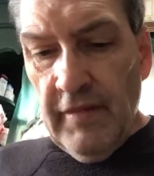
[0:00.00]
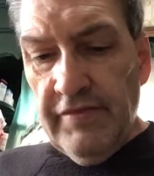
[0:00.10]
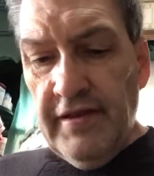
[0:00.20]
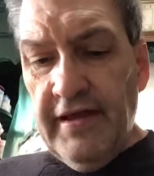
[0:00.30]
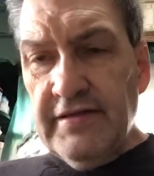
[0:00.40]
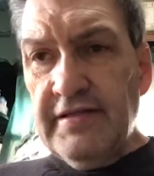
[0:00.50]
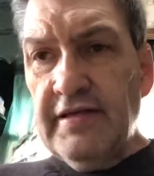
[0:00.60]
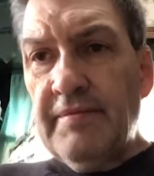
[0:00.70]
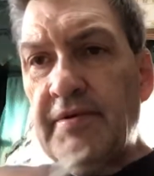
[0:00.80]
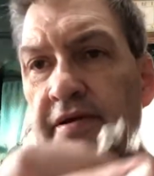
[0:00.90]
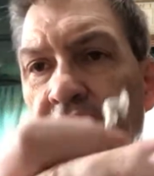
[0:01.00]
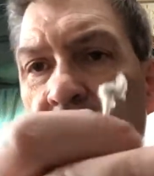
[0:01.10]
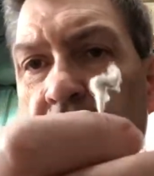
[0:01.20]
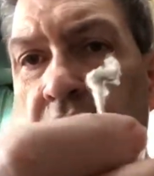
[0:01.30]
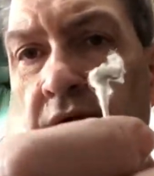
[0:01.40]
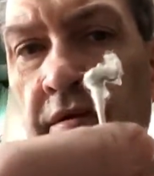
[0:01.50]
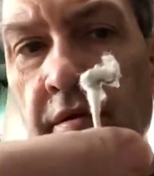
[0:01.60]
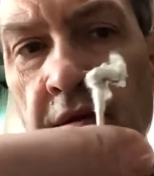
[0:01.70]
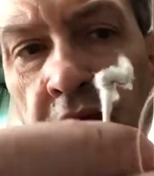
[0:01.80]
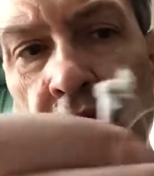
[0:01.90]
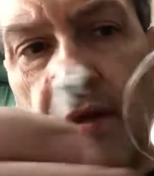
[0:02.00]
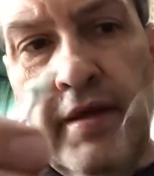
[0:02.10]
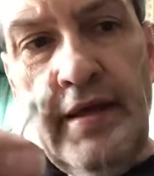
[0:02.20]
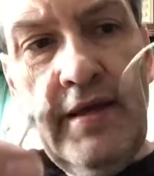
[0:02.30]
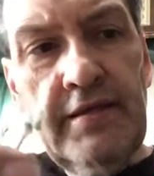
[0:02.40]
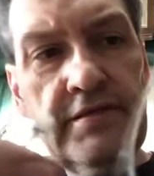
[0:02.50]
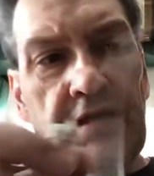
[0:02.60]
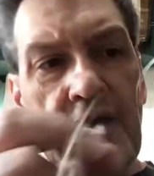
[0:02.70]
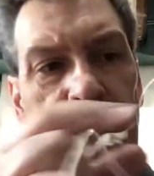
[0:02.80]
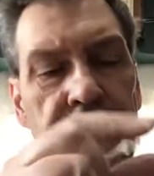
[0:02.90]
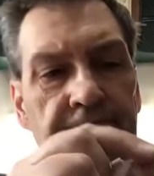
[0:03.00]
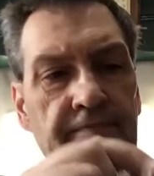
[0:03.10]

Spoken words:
next thing I'm going to do is I'm